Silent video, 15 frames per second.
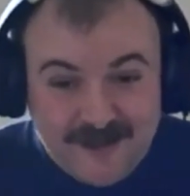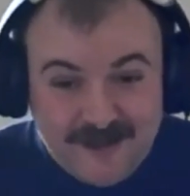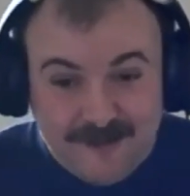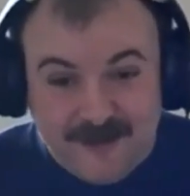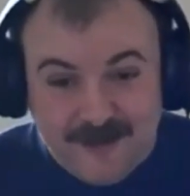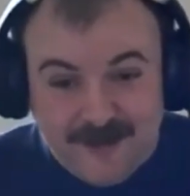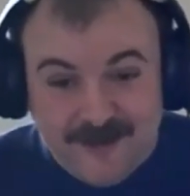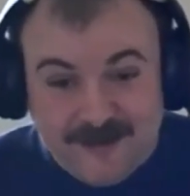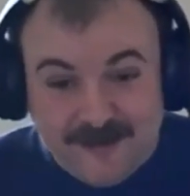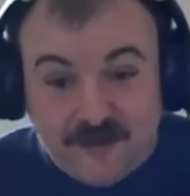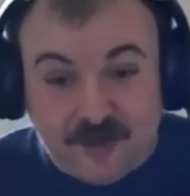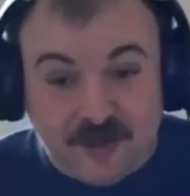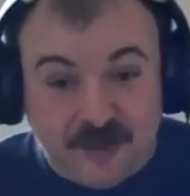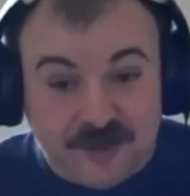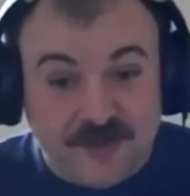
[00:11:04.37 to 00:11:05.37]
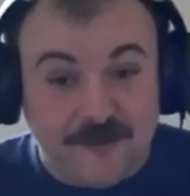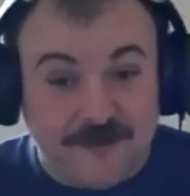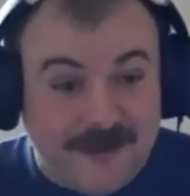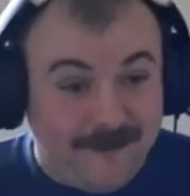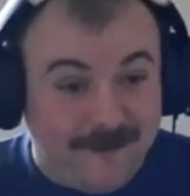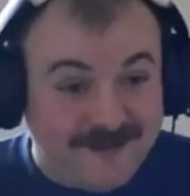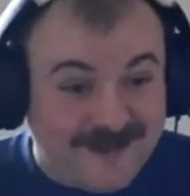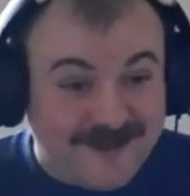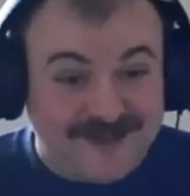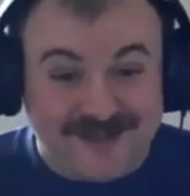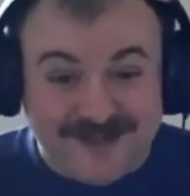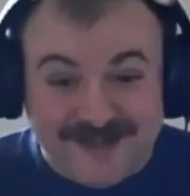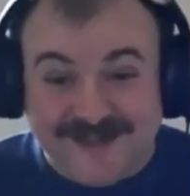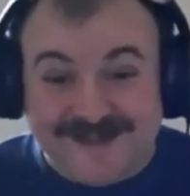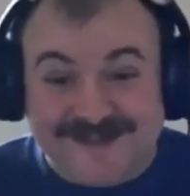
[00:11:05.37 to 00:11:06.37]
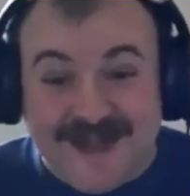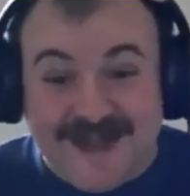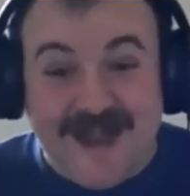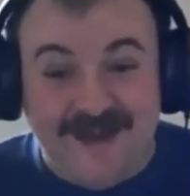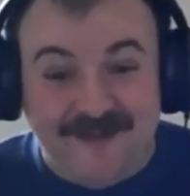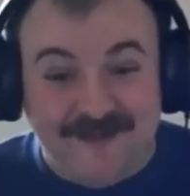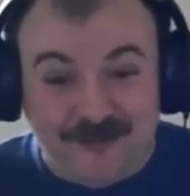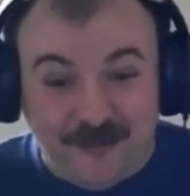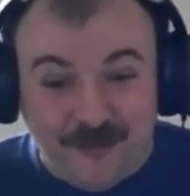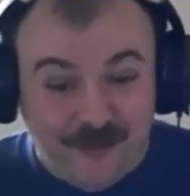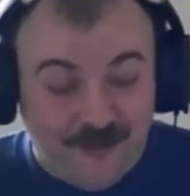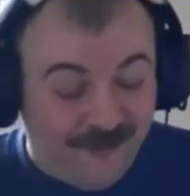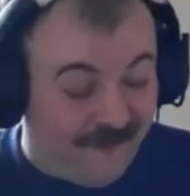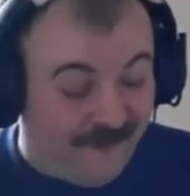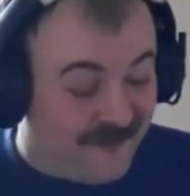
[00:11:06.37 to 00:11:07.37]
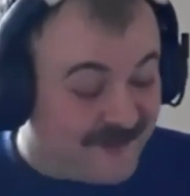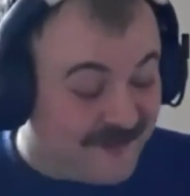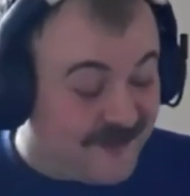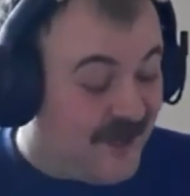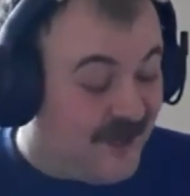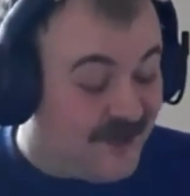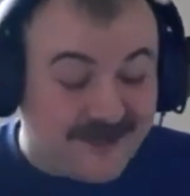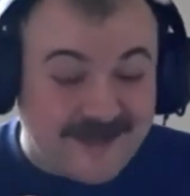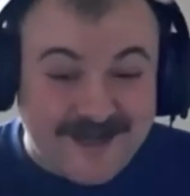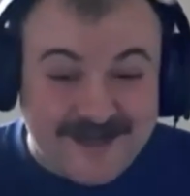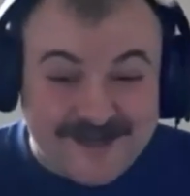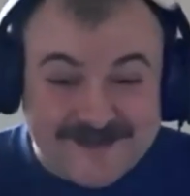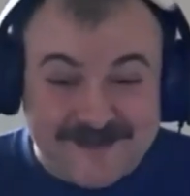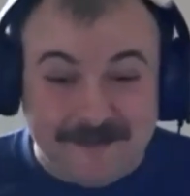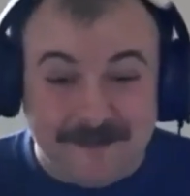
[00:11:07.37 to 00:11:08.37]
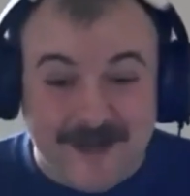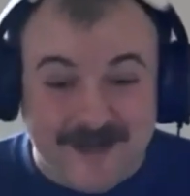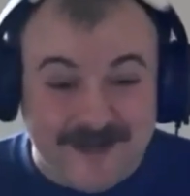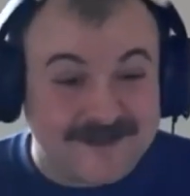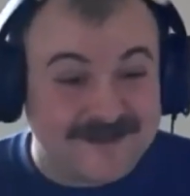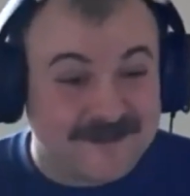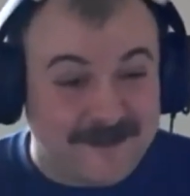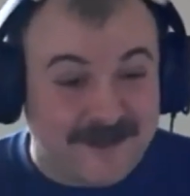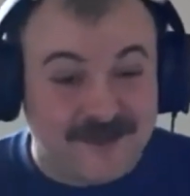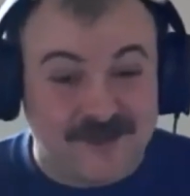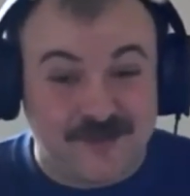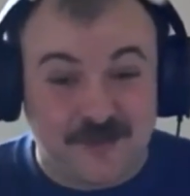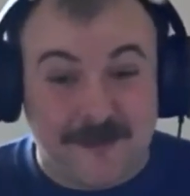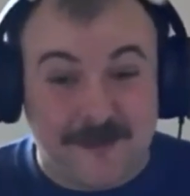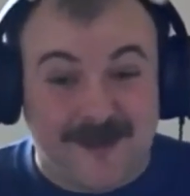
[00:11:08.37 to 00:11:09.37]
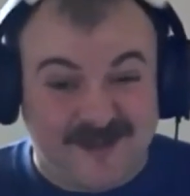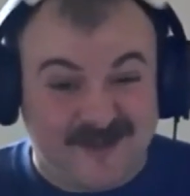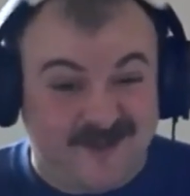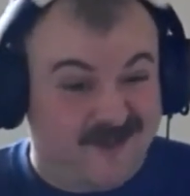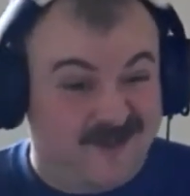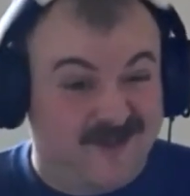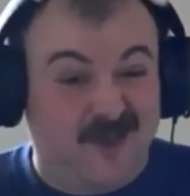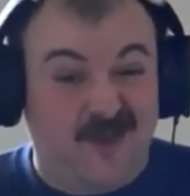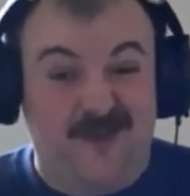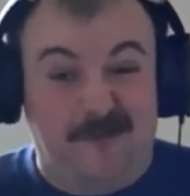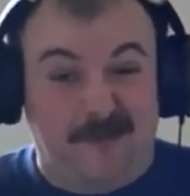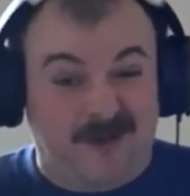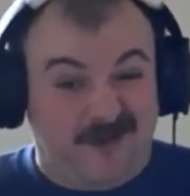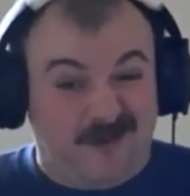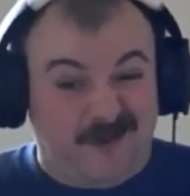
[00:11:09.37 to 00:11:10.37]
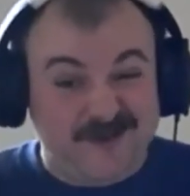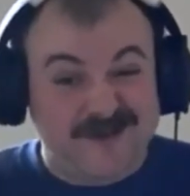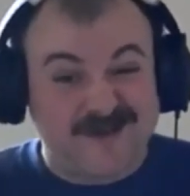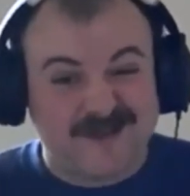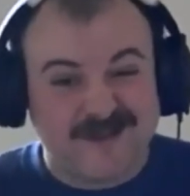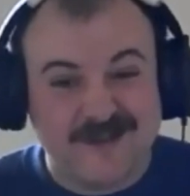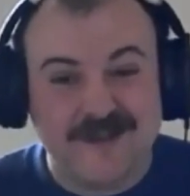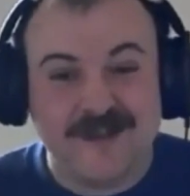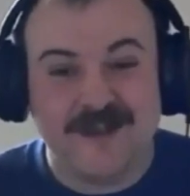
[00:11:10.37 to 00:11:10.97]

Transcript: And if you're going to do an amputation, you need to have all of the tourniquets in place to make sure the patient doesn't die of blood loss.